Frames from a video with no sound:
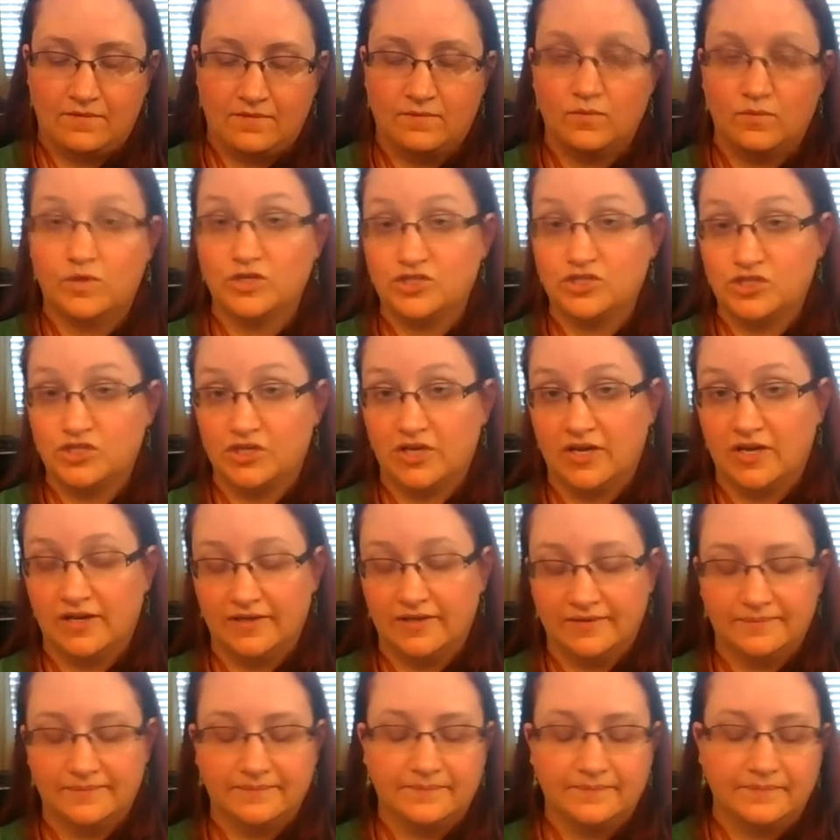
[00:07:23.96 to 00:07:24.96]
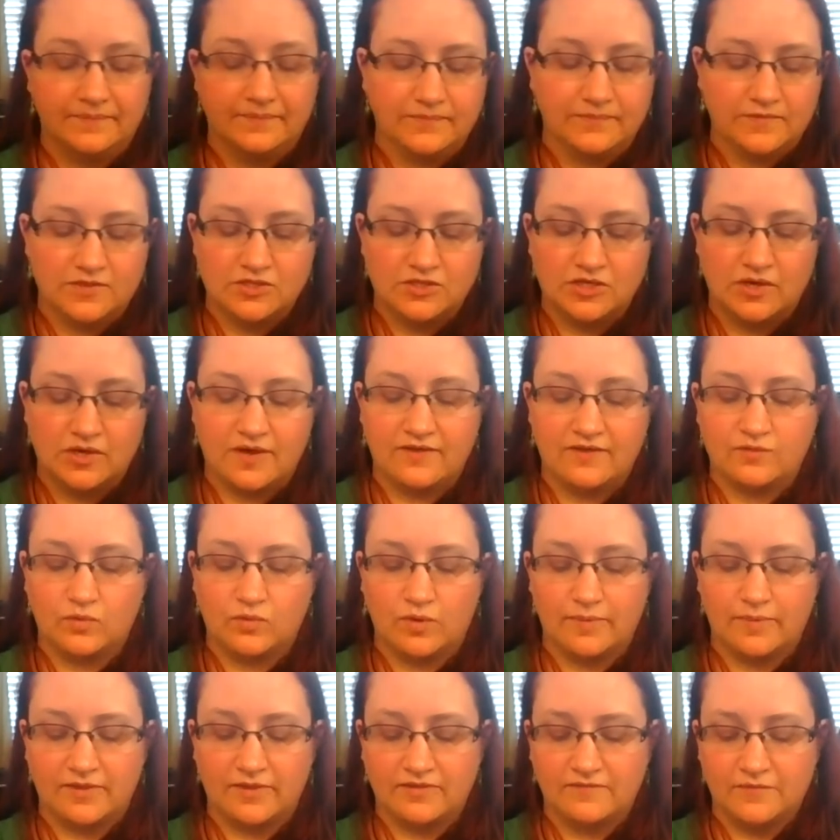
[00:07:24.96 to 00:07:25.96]
once you cut it. You don't have to
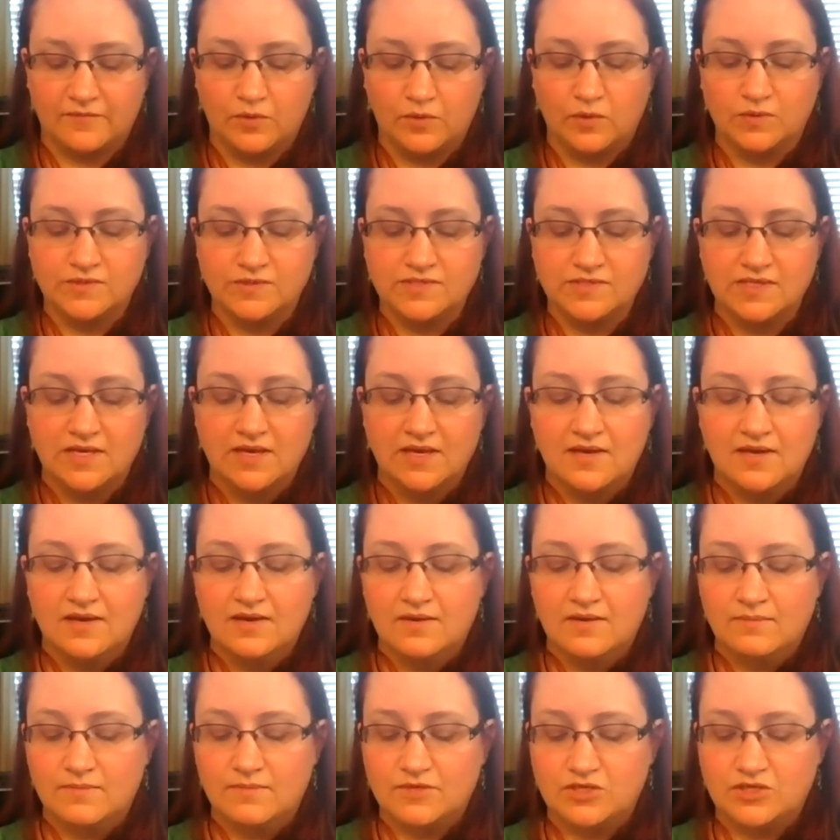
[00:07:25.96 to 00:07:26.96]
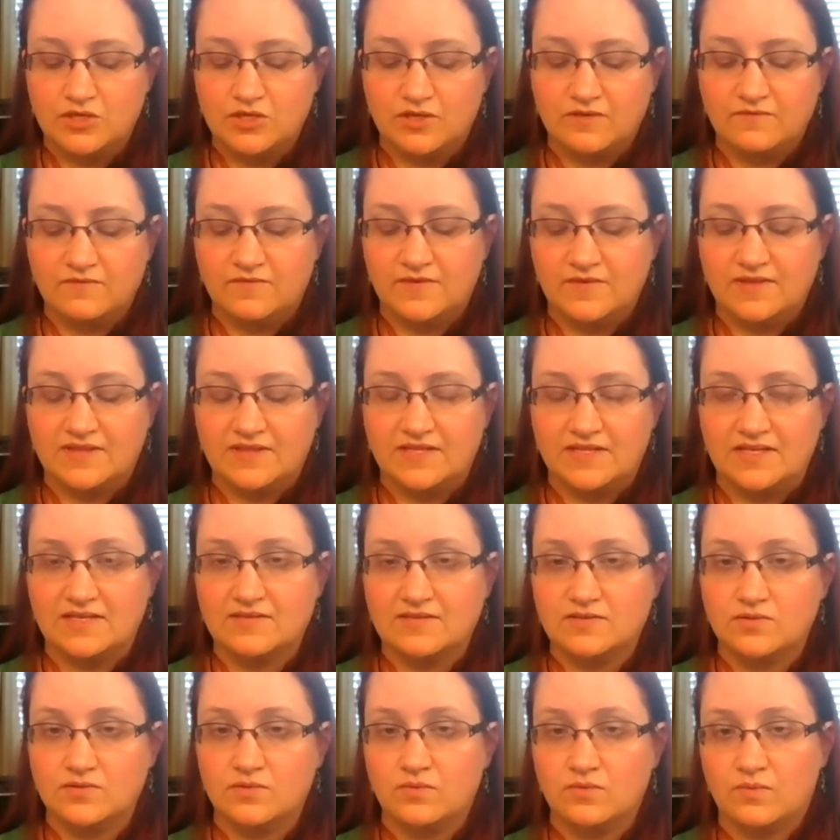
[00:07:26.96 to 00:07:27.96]
worry about the folds, but you can fit
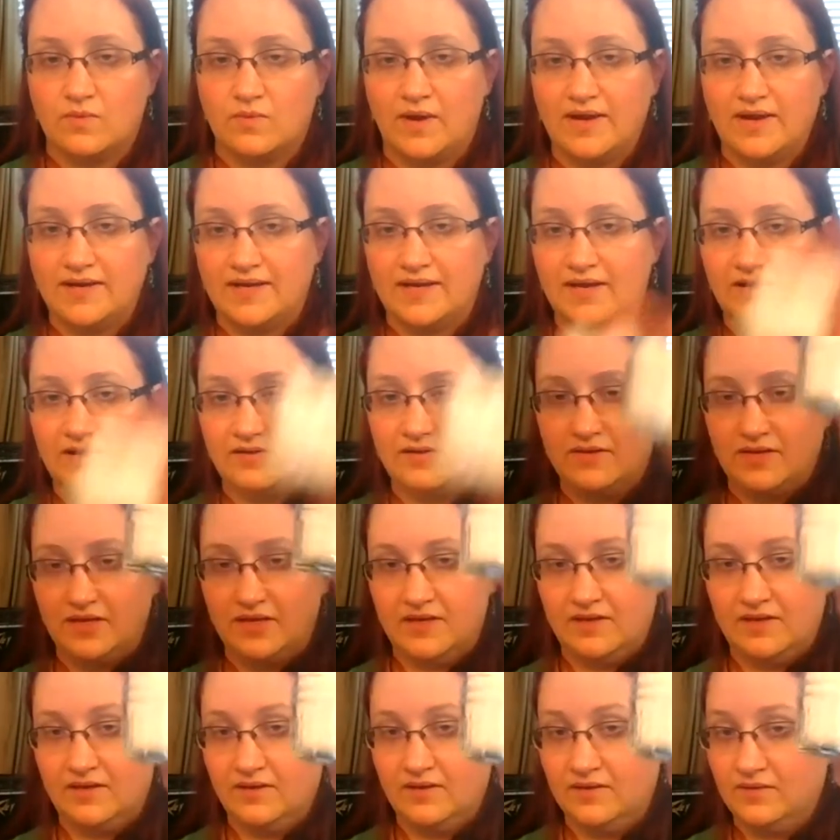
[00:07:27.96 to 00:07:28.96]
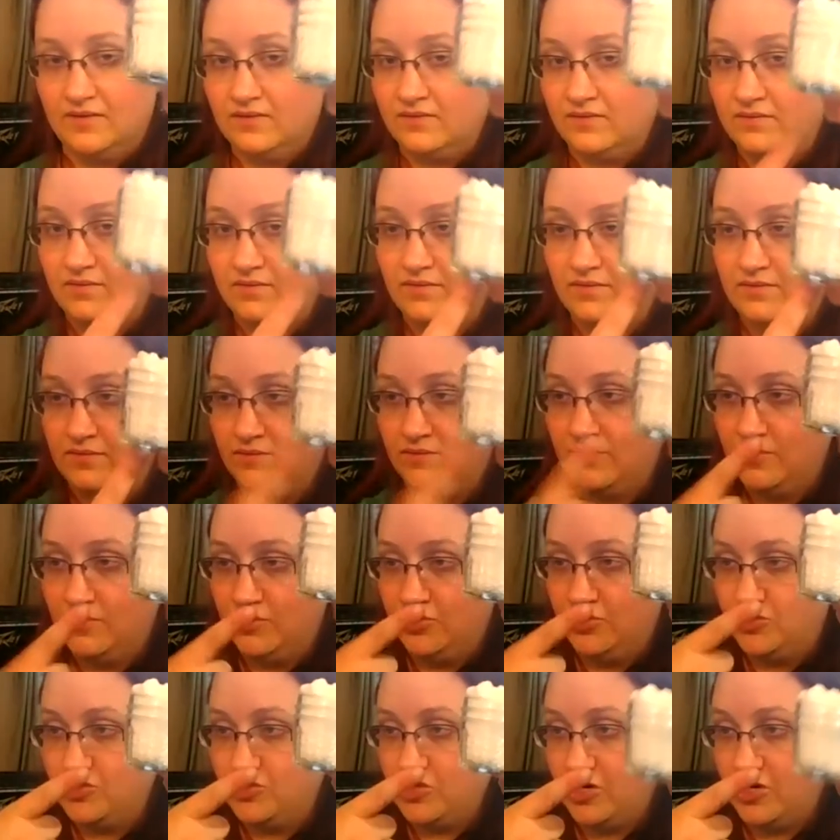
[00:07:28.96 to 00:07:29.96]
these right down in
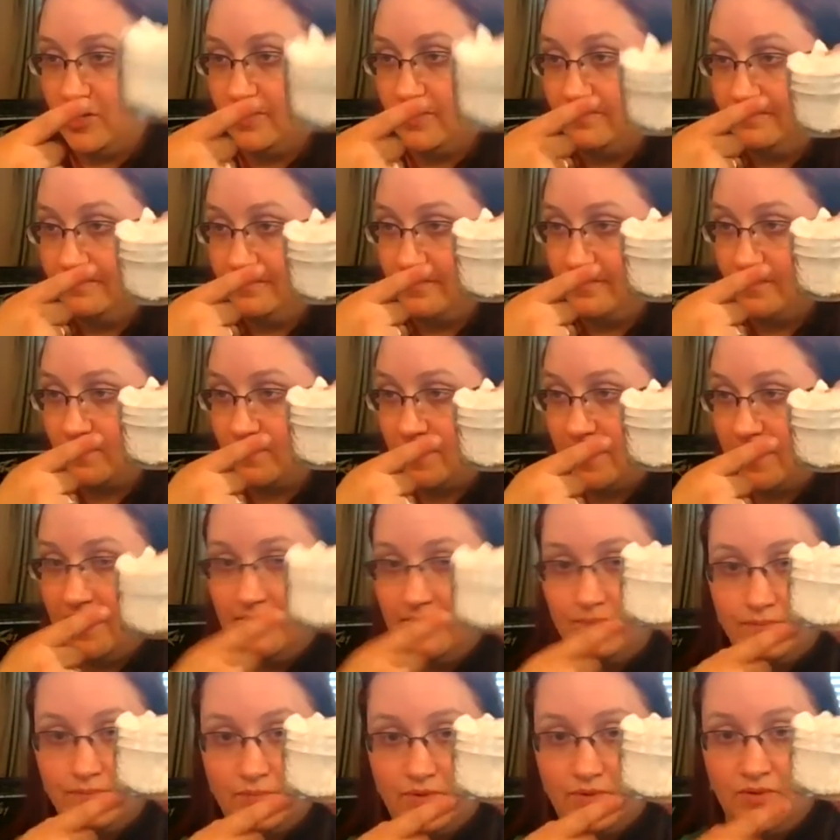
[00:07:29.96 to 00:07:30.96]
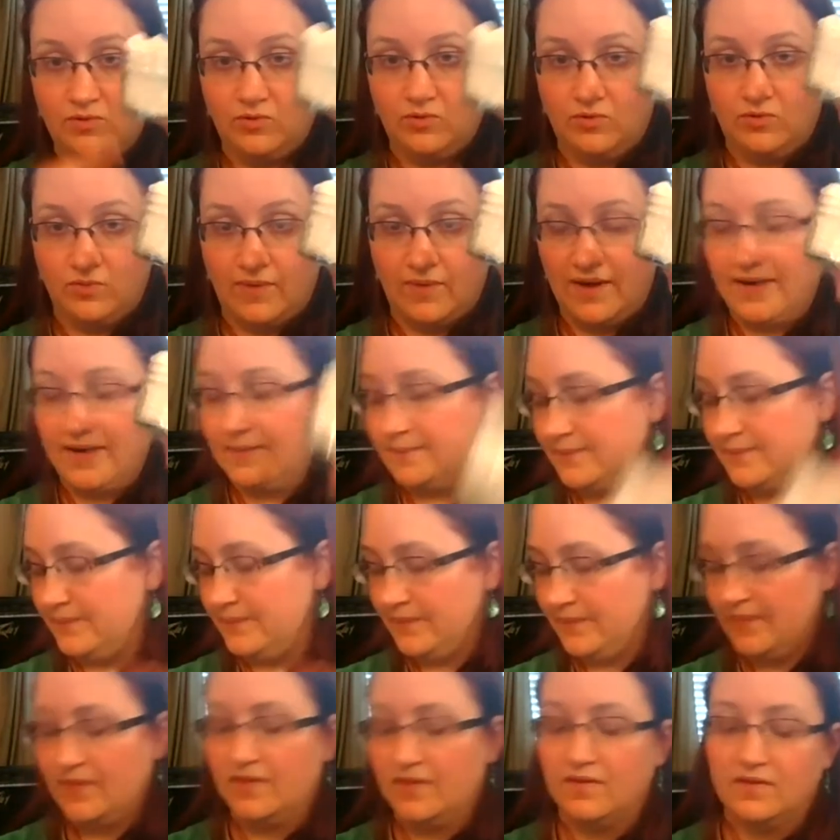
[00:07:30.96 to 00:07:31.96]
your jar, okay? Pretty cool, right?
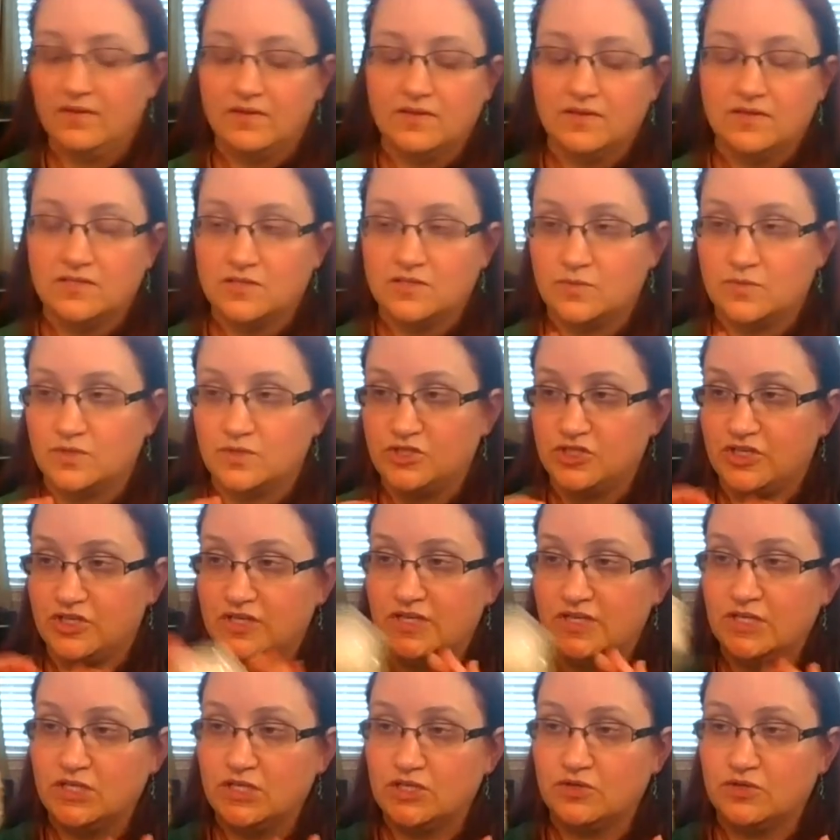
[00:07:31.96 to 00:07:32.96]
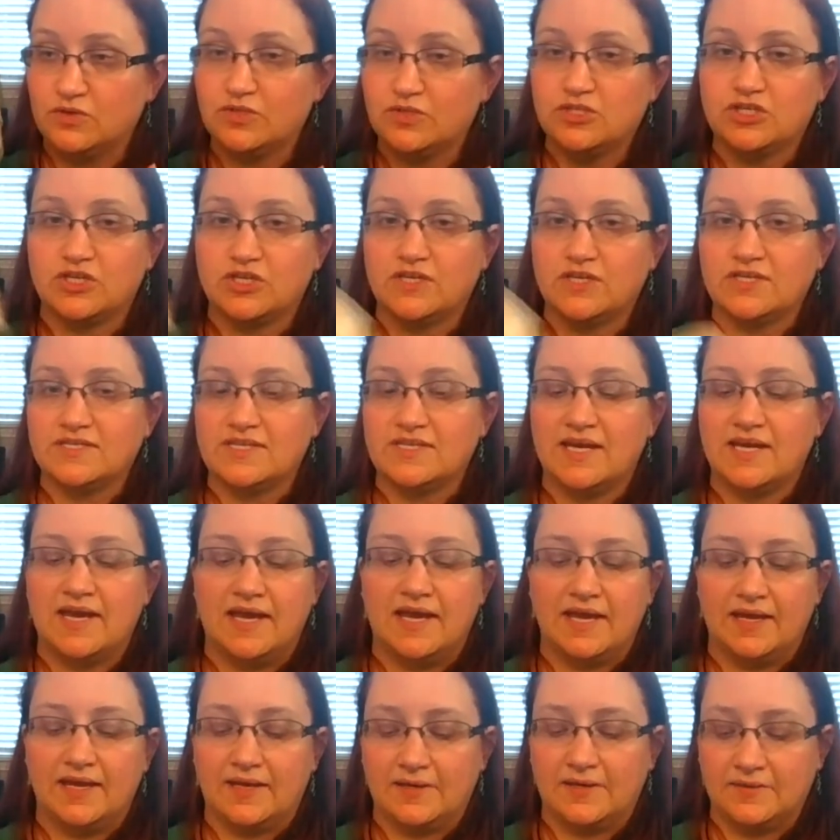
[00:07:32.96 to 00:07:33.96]
So what you're going to do is you're going to
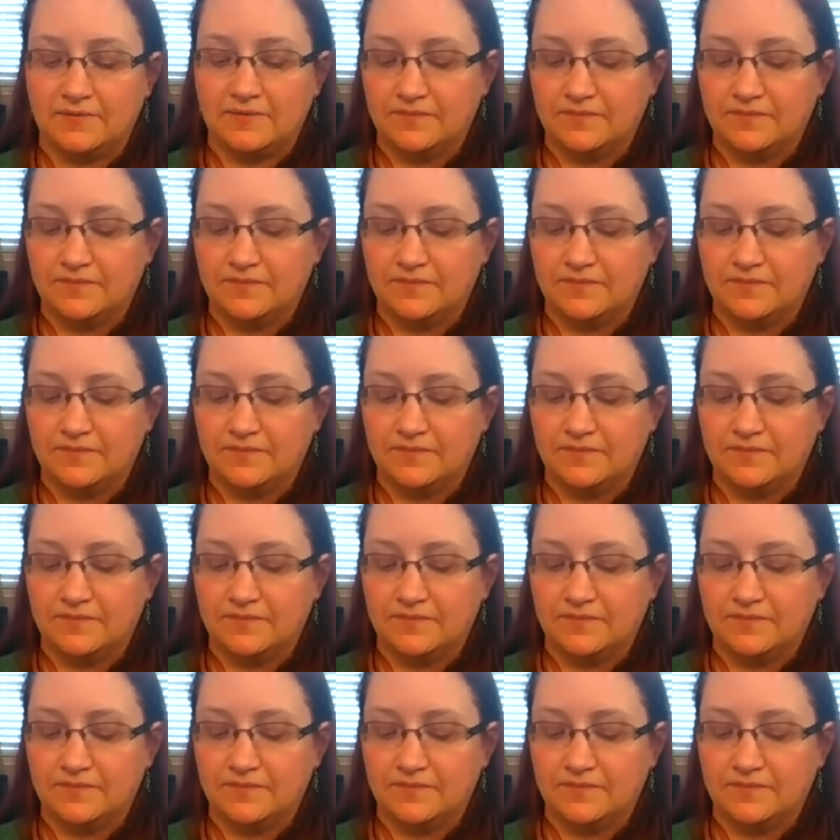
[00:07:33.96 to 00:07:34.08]
take